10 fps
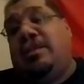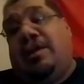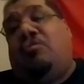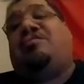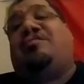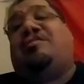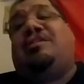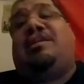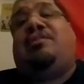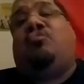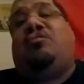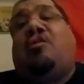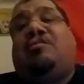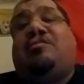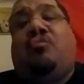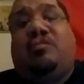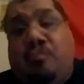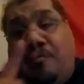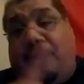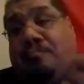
And Russell City was both